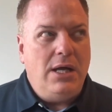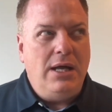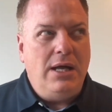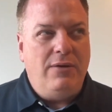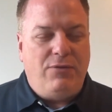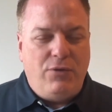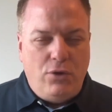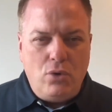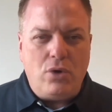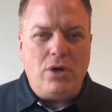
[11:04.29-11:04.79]

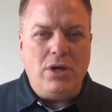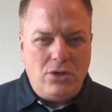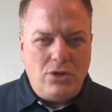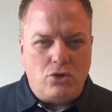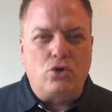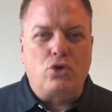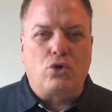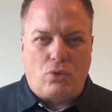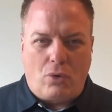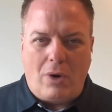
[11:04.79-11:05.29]
If you can
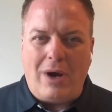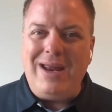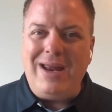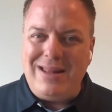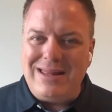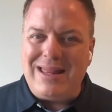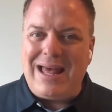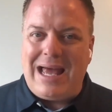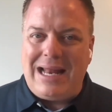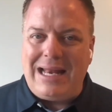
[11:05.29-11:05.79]

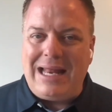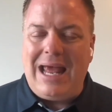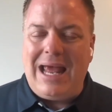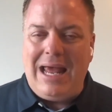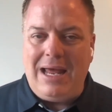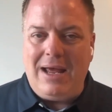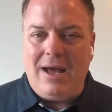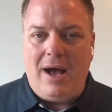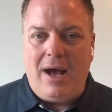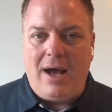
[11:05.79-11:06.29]
train that
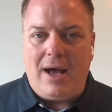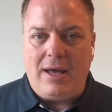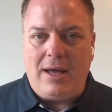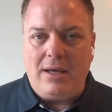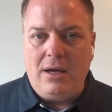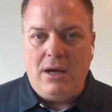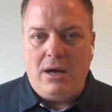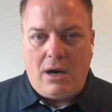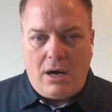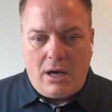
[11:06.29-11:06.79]

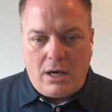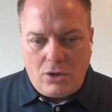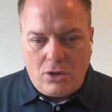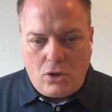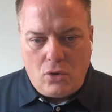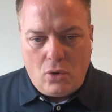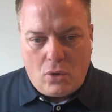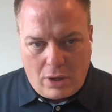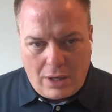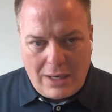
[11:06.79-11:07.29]
AI on
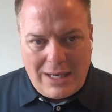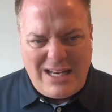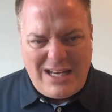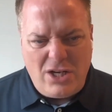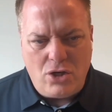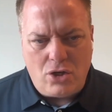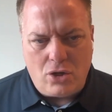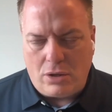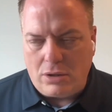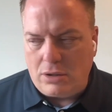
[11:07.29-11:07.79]
your
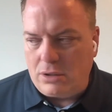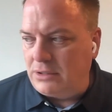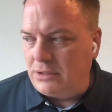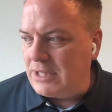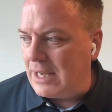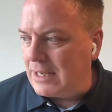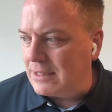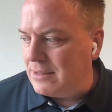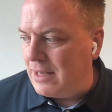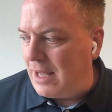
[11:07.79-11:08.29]
internal
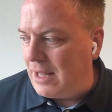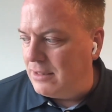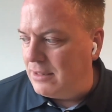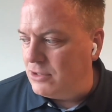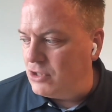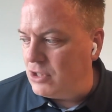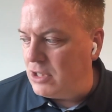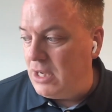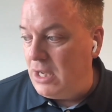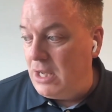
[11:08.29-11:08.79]

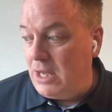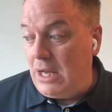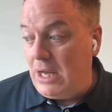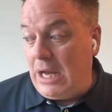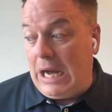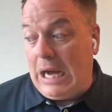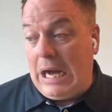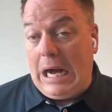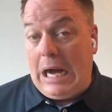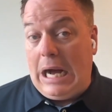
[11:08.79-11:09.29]
technology,
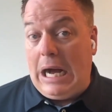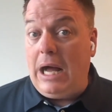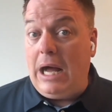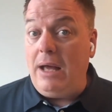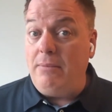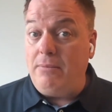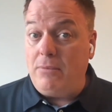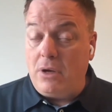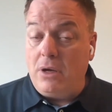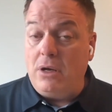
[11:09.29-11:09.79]

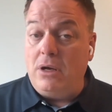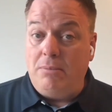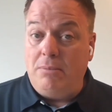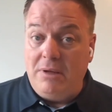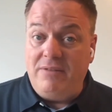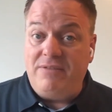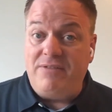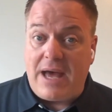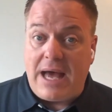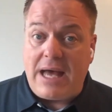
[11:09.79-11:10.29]
I'm going to
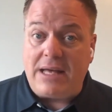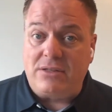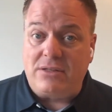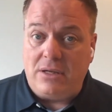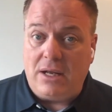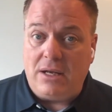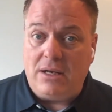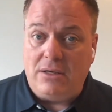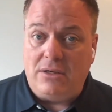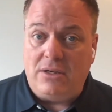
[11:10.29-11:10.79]
be
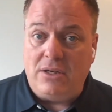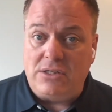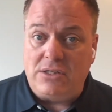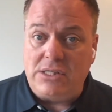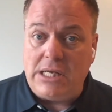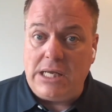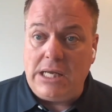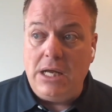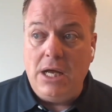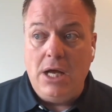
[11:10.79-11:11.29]
fascinated to
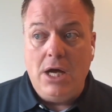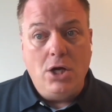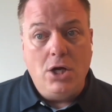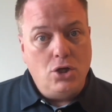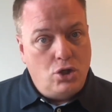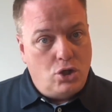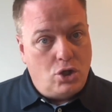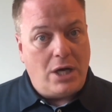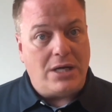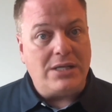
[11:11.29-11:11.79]
see
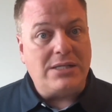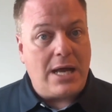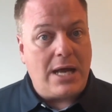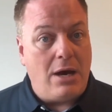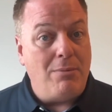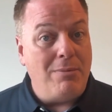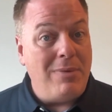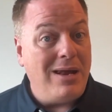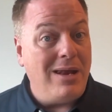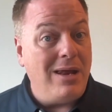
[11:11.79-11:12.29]
just
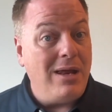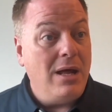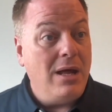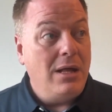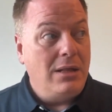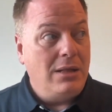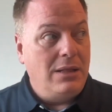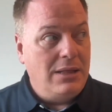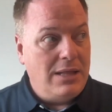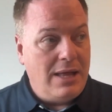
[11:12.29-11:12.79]
how many
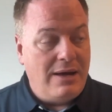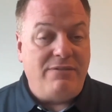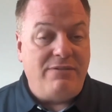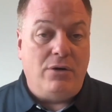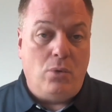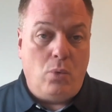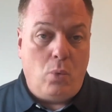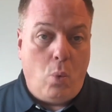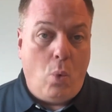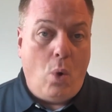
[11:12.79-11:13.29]

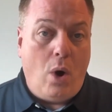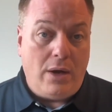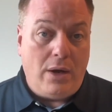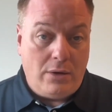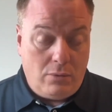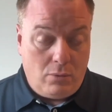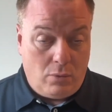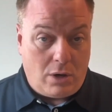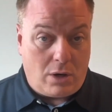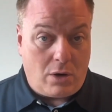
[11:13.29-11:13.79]
level
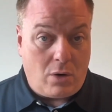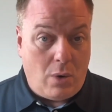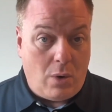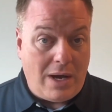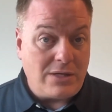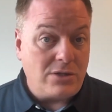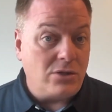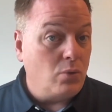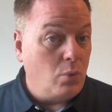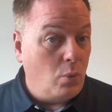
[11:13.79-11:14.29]
one
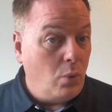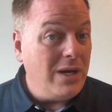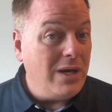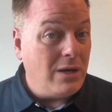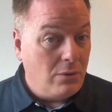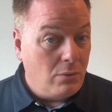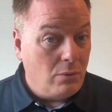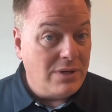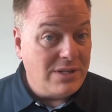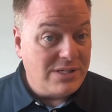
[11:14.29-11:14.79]
requests we
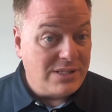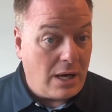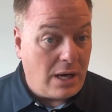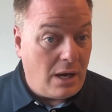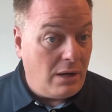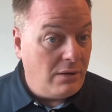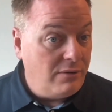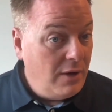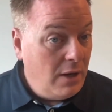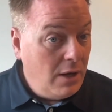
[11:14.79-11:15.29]
can
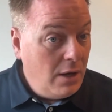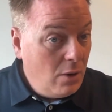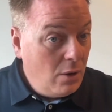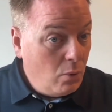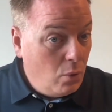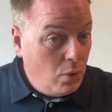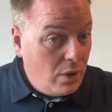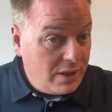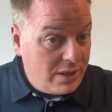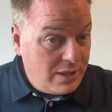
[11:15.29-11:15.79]
resolve
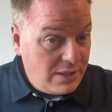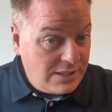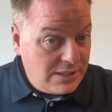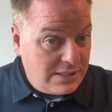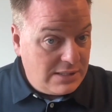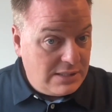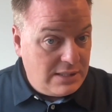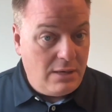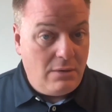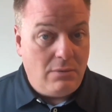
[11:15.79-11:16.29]
with
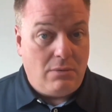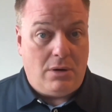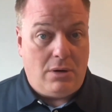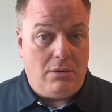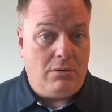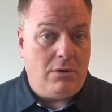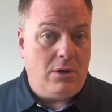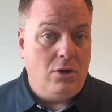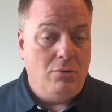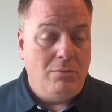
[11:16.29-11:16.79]

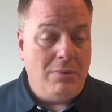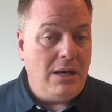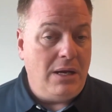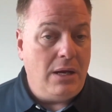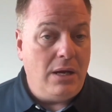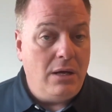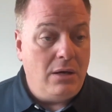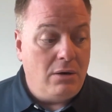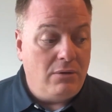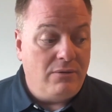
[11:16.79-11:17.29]
zero human
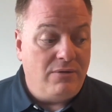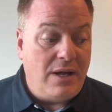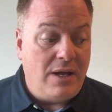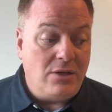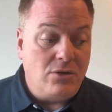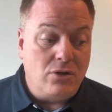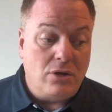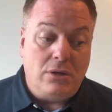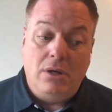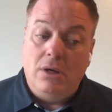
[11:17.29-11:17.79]

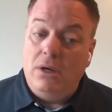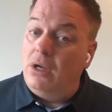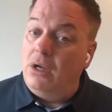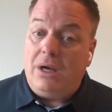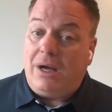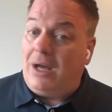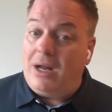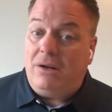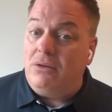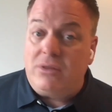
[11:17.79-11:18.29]
intervention.
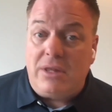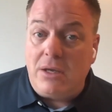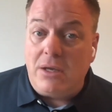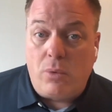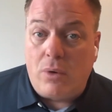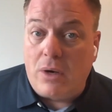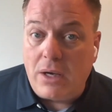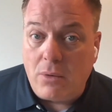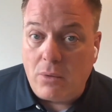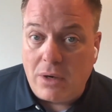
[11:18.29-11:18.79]
I don't
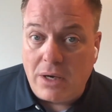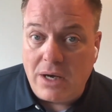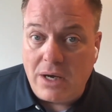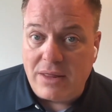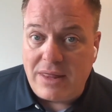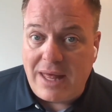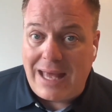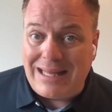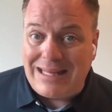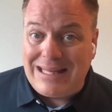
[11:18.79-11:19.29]
think we're anywhere
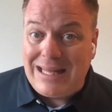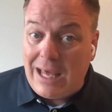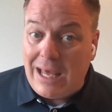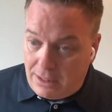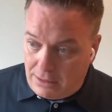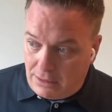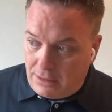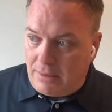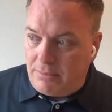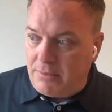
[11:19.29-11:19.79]
near that
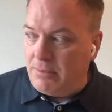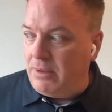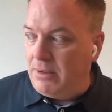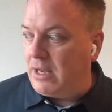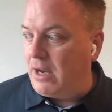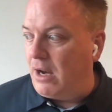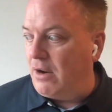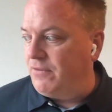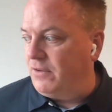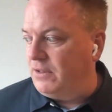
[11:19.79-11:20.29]
yet. Let me be
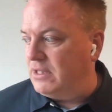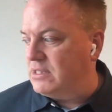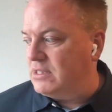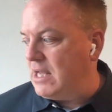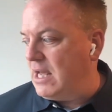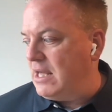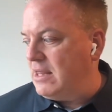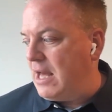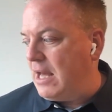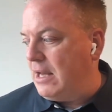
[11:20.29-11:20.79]
careful to
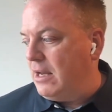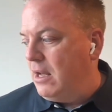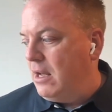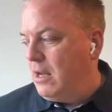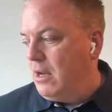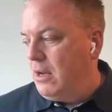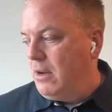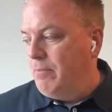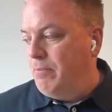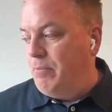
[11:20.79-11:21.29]
say that,
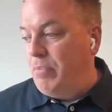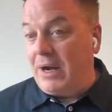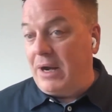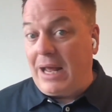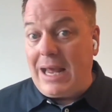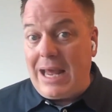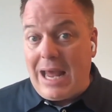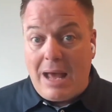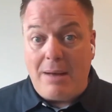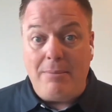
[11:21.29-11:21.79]
but
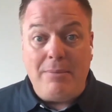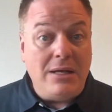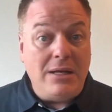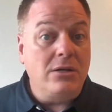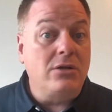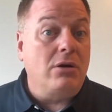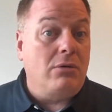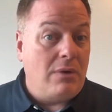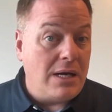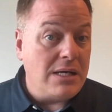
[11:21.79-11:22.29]
I am
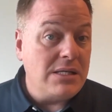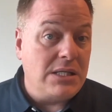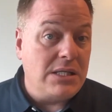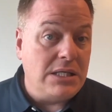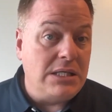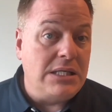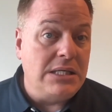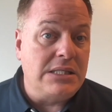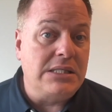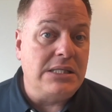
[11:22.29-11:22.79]

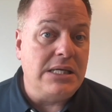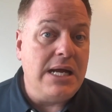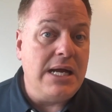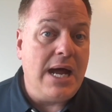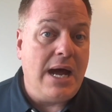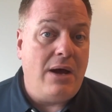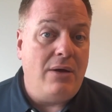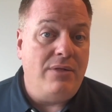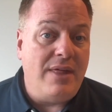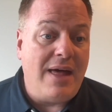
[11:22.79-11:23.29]
interested to see
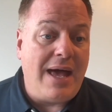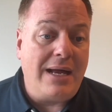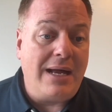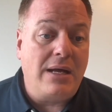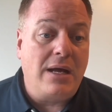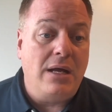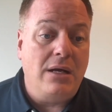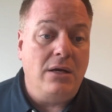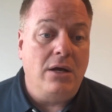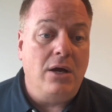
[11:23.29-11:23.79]
how that
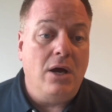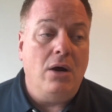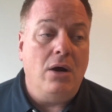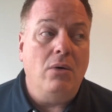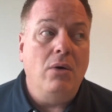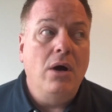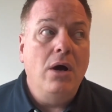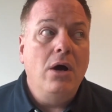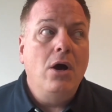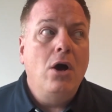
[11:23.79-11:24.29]
can
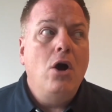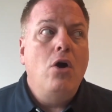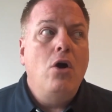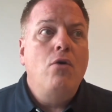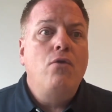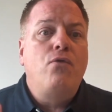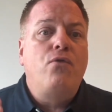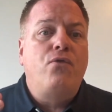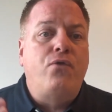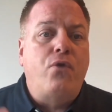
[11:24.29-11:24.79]
go.
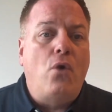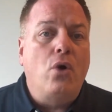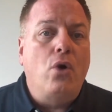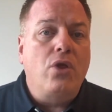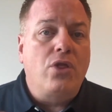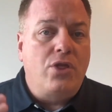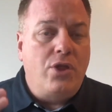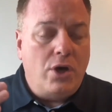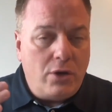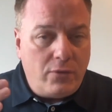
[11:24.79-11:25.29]
For
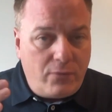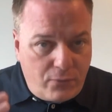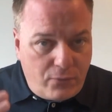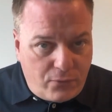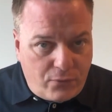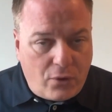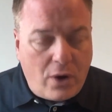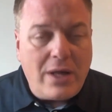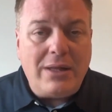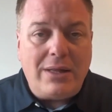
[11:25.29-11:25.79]
the
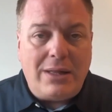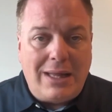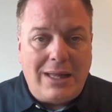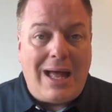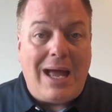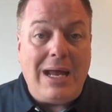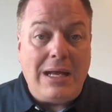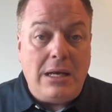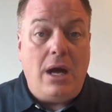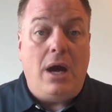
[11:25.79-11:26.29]
front
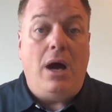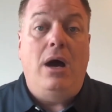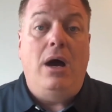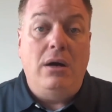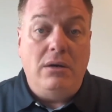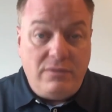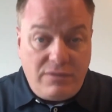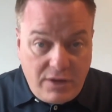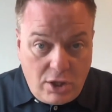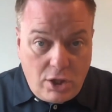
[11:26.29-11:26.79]
line
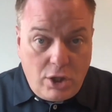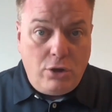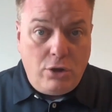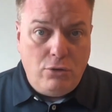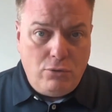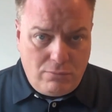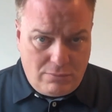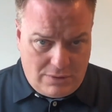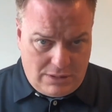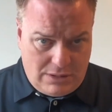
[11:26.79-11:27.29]
of
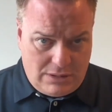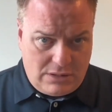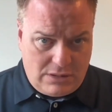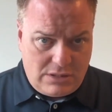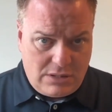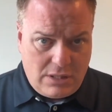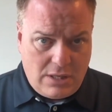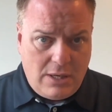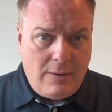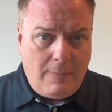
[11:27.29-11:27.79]

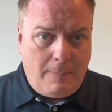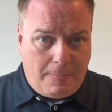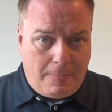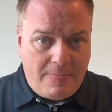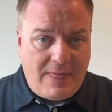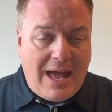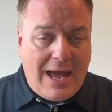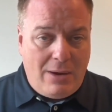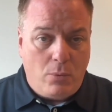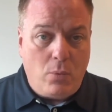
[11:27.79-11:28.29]
humans
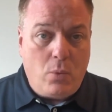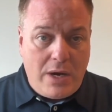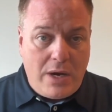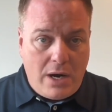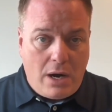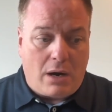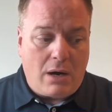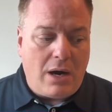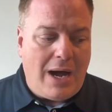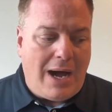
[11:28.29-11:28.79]
that
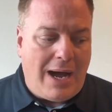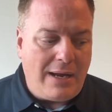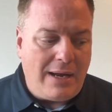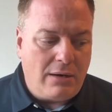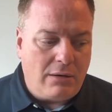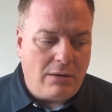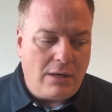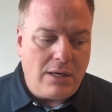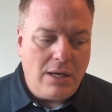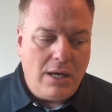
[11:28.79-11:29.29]
we are
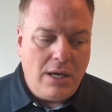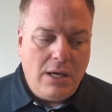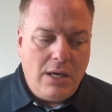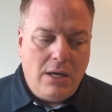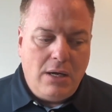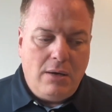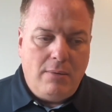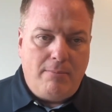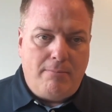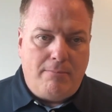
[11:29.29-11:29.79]
hiring,
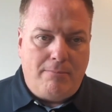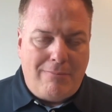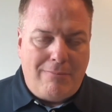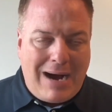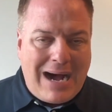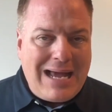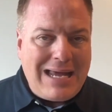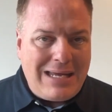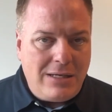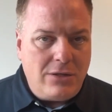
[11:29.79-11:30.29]

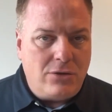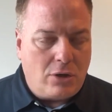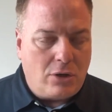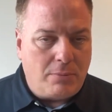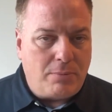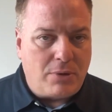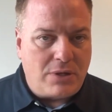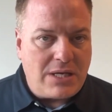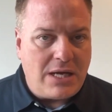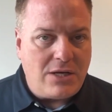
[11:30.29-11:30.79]
my
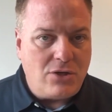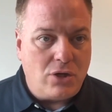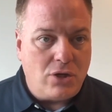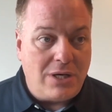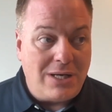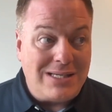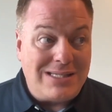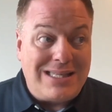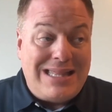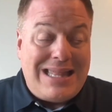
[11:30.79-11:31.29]
interpretation
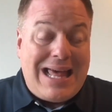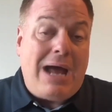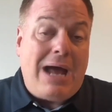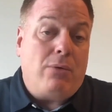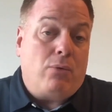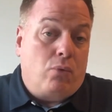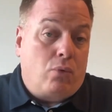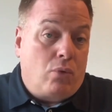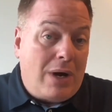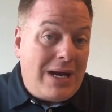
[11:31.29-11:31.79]
is that
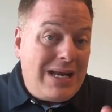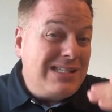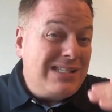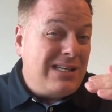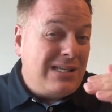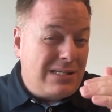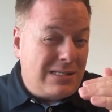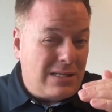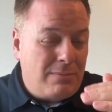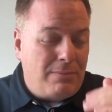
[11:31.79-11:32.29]

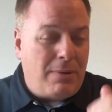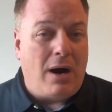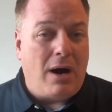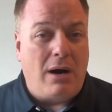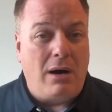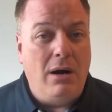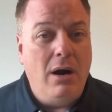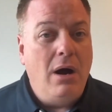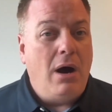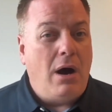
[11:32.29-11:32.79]
raises the
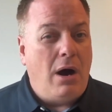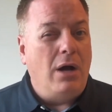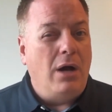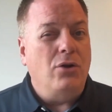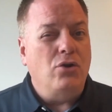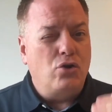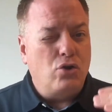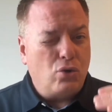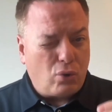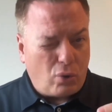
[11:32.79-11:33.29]
bar
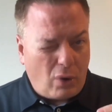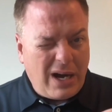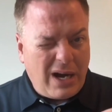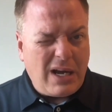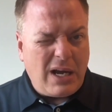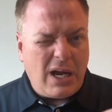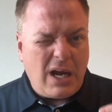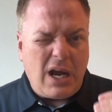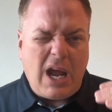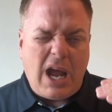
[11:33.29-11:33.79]
on
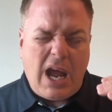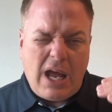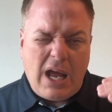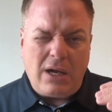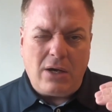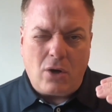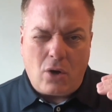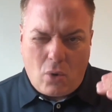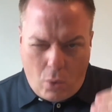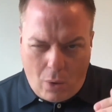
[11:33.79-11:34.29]
training
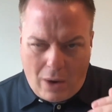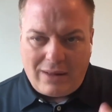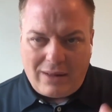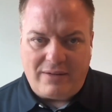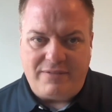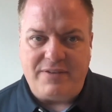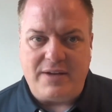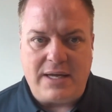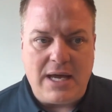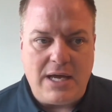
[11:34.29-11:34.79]
and
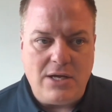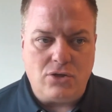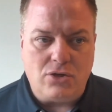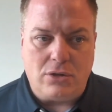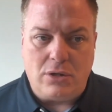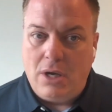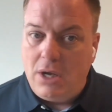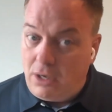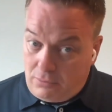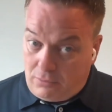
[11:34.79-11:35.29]

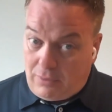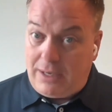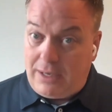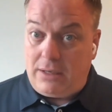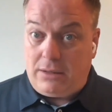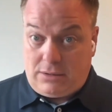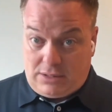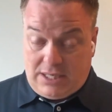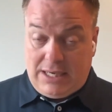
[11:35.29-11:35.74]
qualification, right?